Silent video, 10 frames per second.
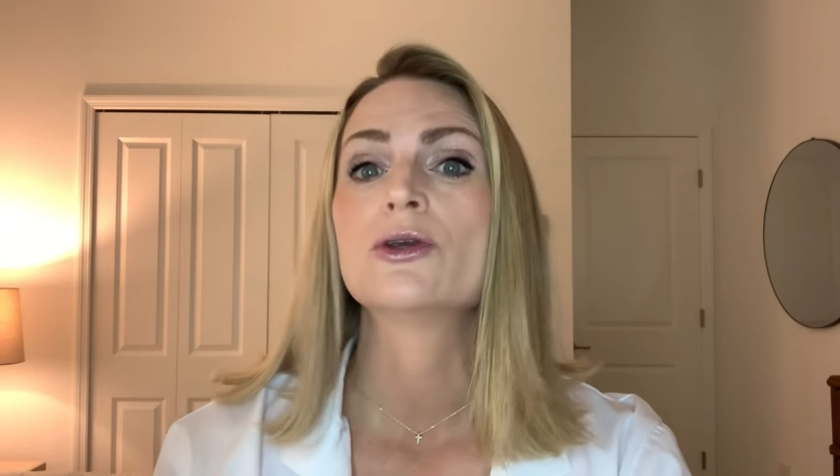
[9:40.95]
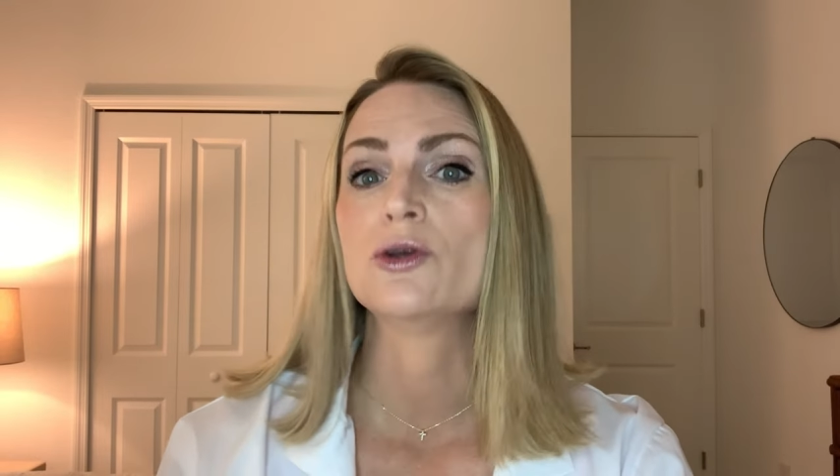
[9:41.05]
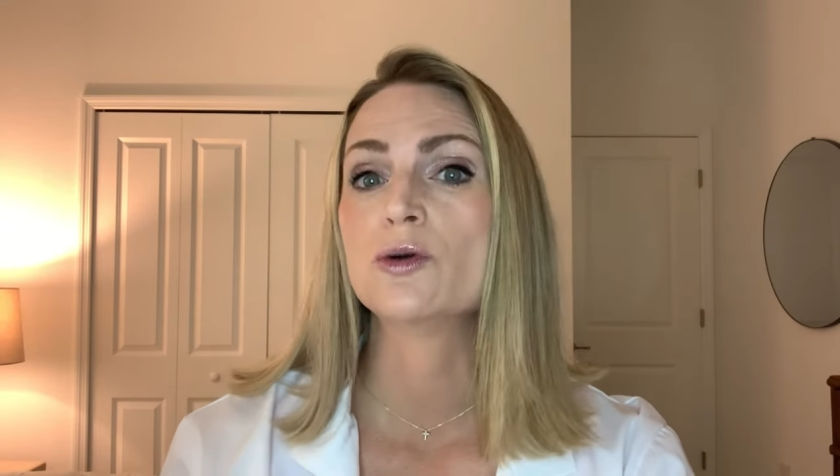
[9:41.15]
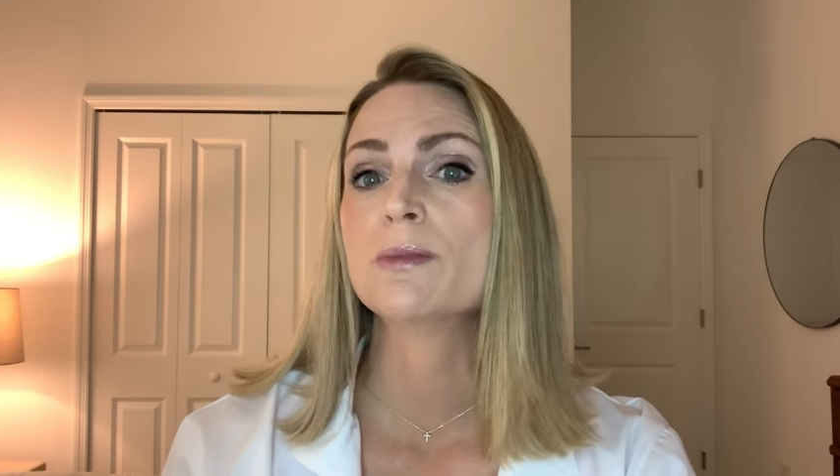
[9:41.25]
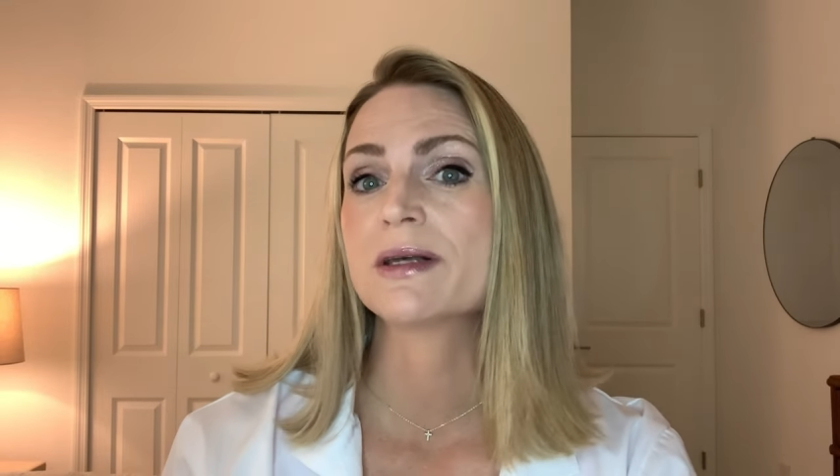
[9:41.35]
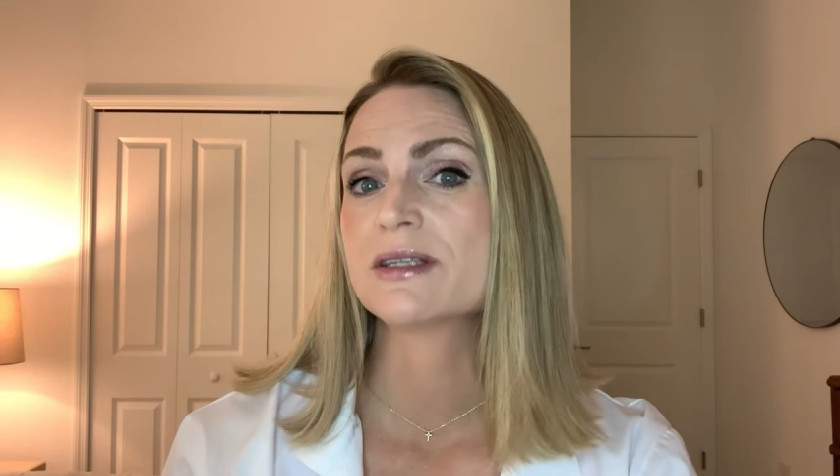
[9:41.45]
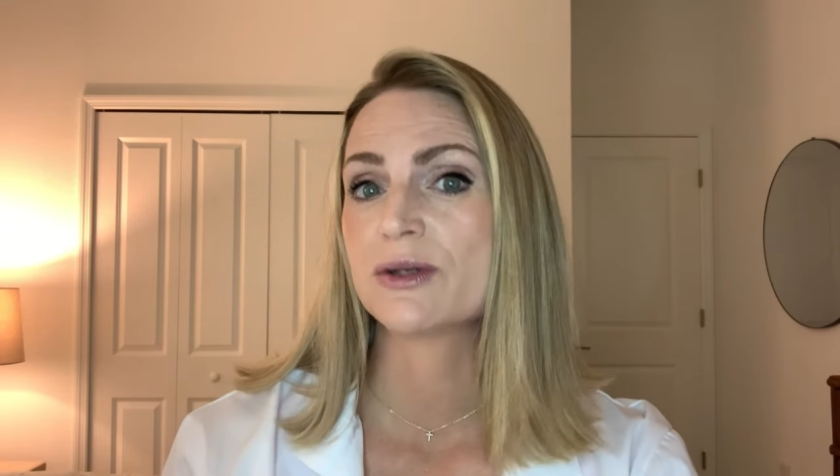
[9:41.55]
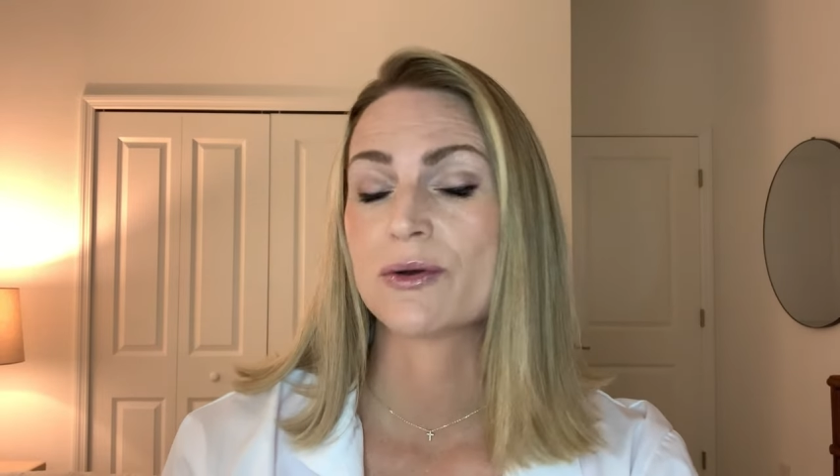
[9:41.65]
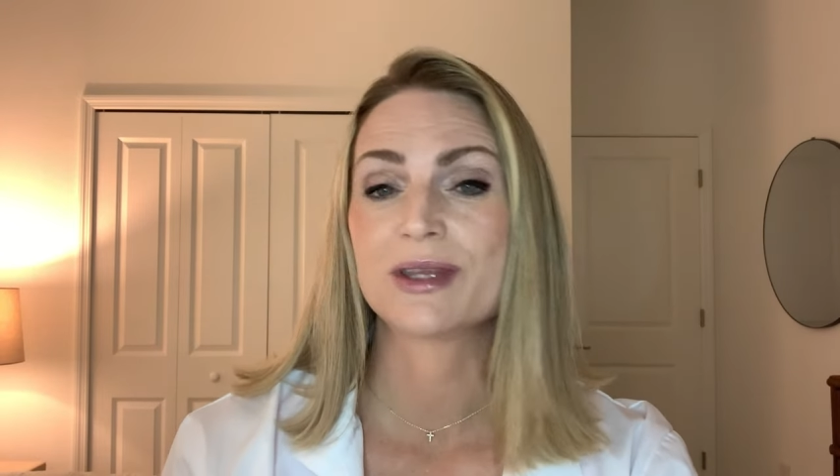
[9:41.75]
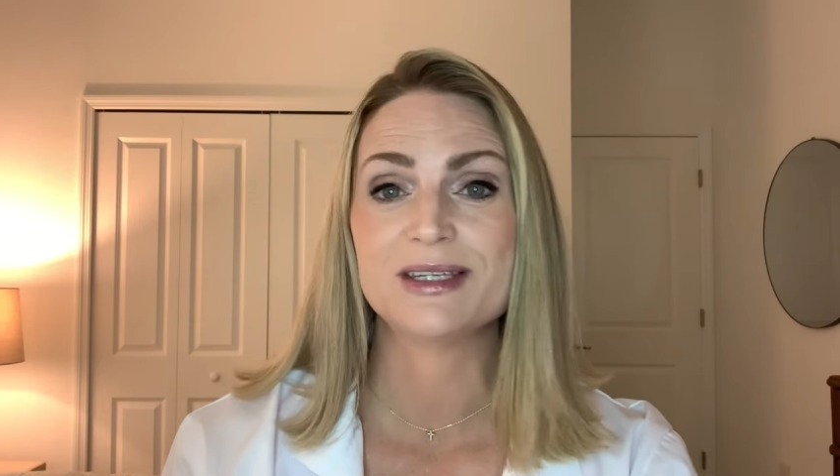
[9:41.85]
you must
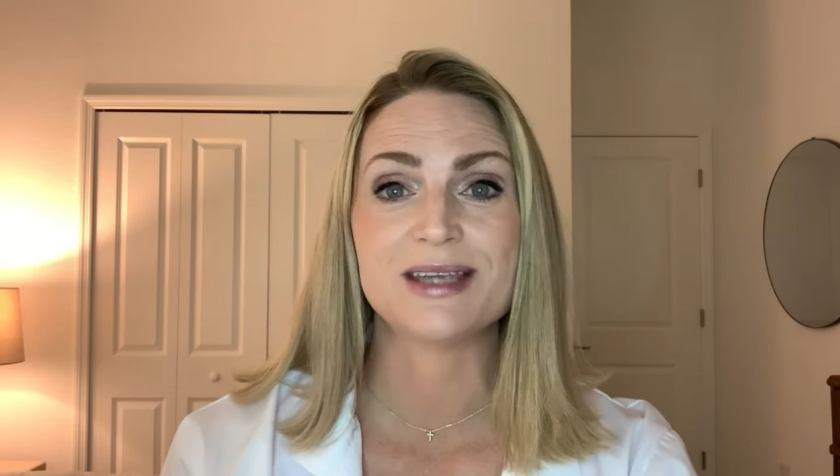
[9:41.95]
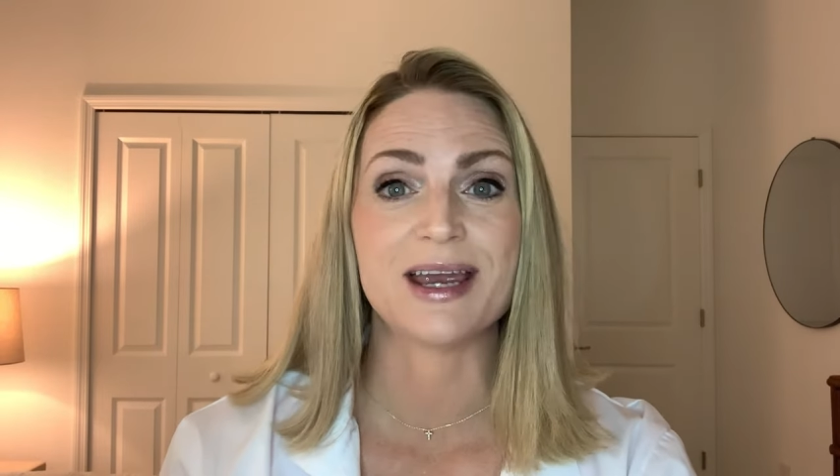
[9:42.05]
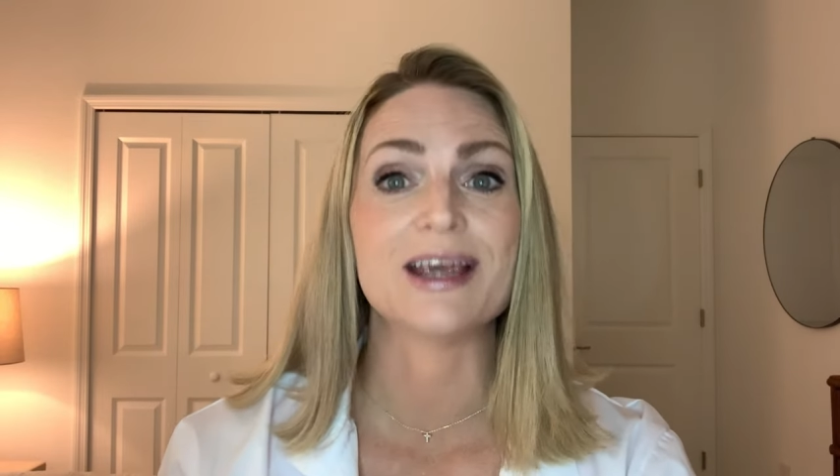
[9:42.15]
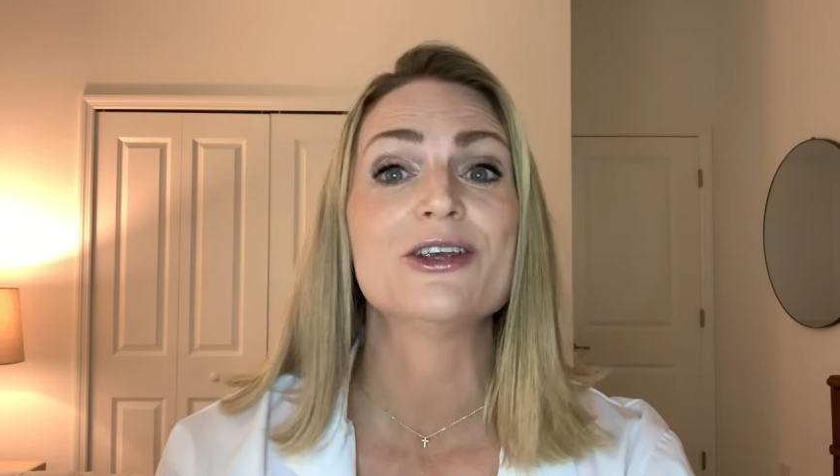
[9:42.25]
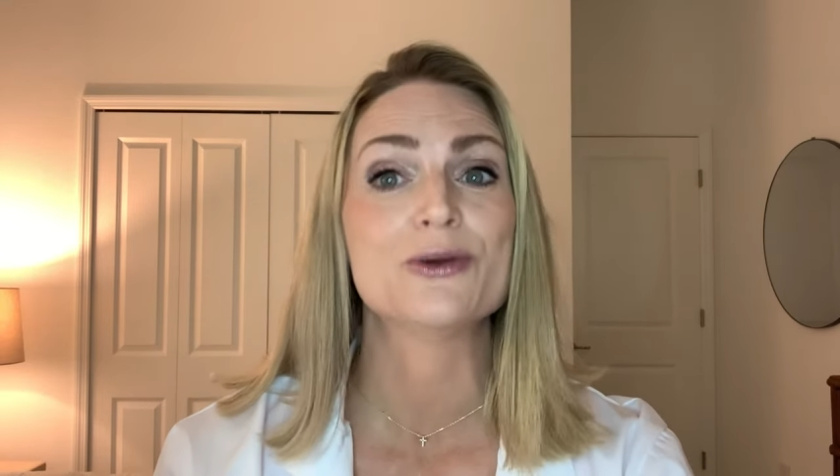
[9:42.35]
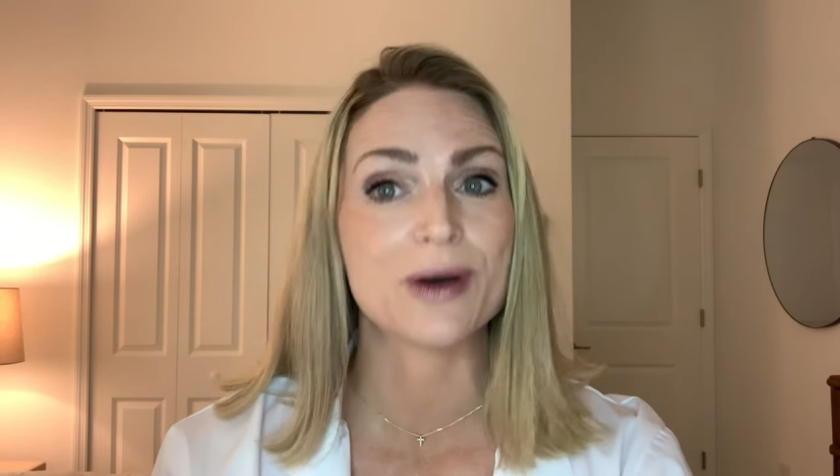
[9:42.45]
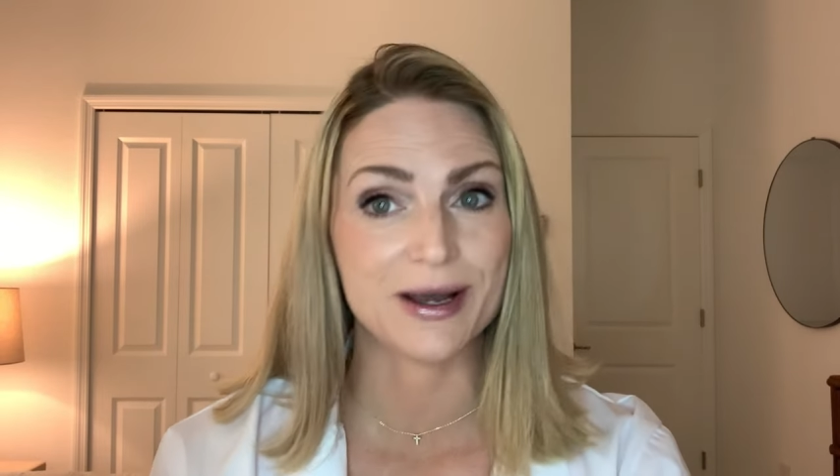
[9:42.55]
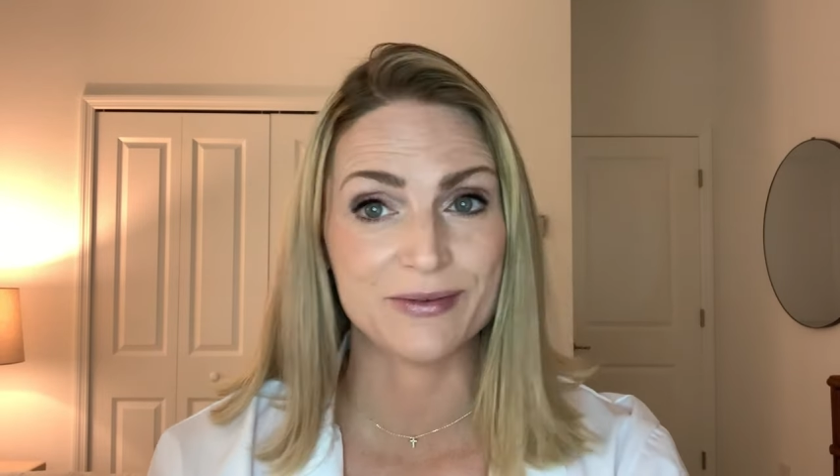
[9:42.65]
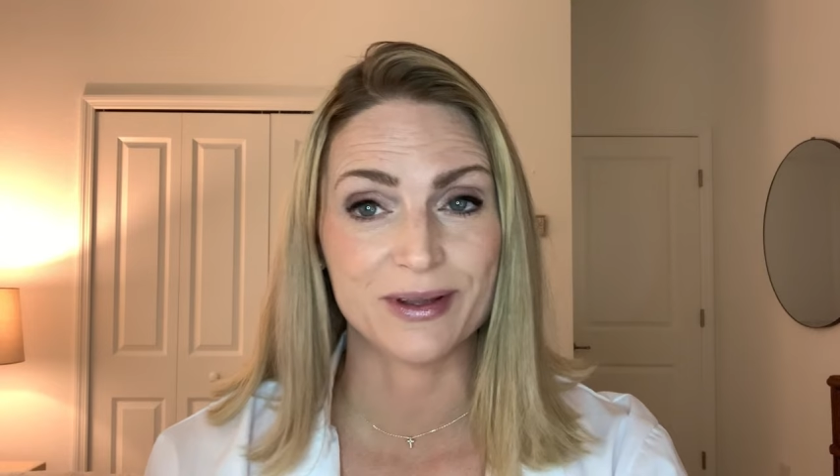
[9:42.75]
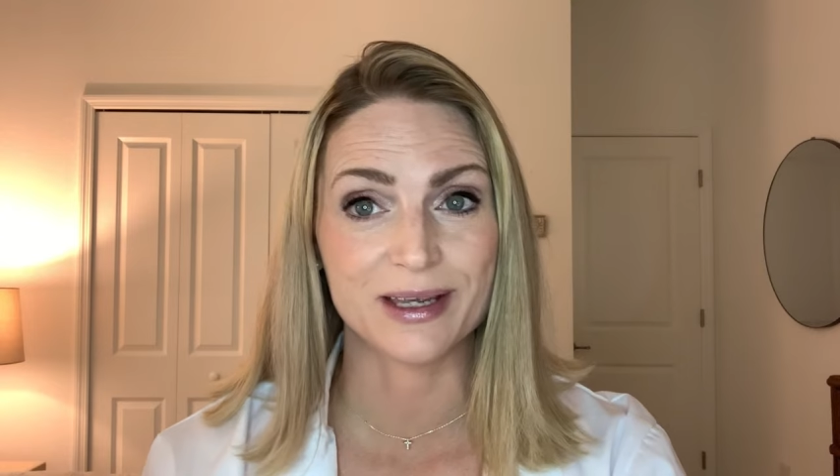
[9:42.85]
know the day you
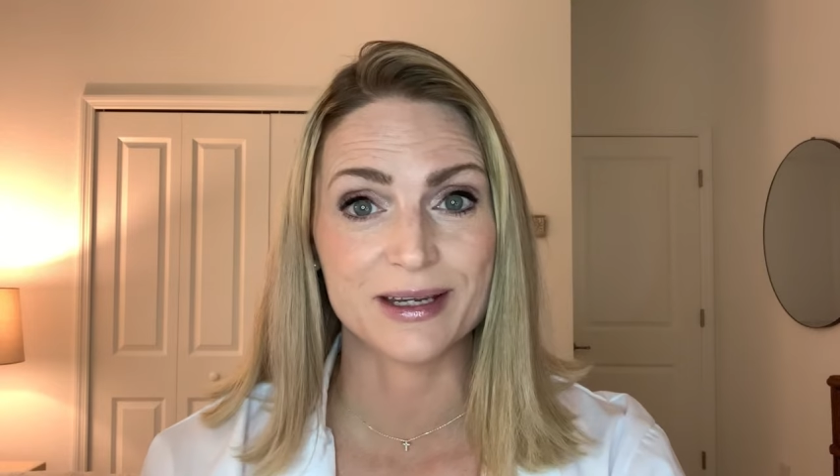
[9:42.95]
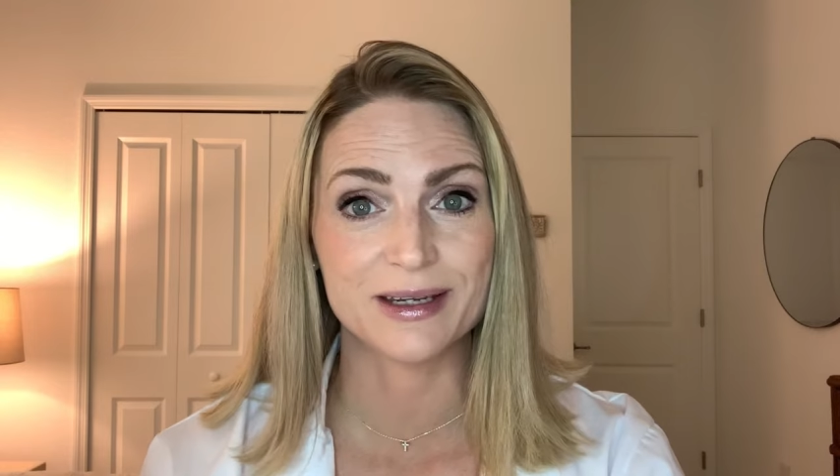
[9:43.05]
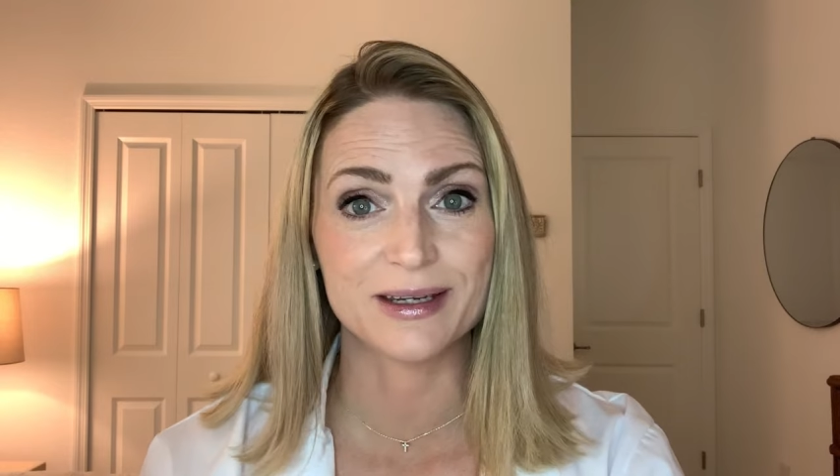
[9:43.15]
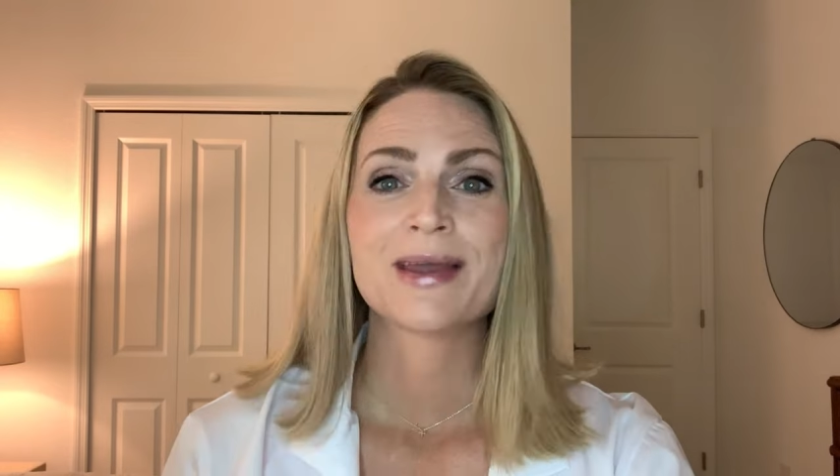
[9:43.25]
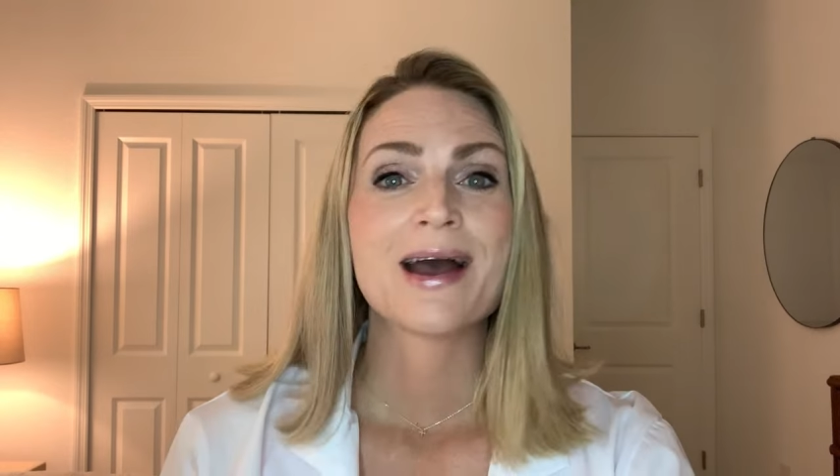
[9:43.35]
ovulated.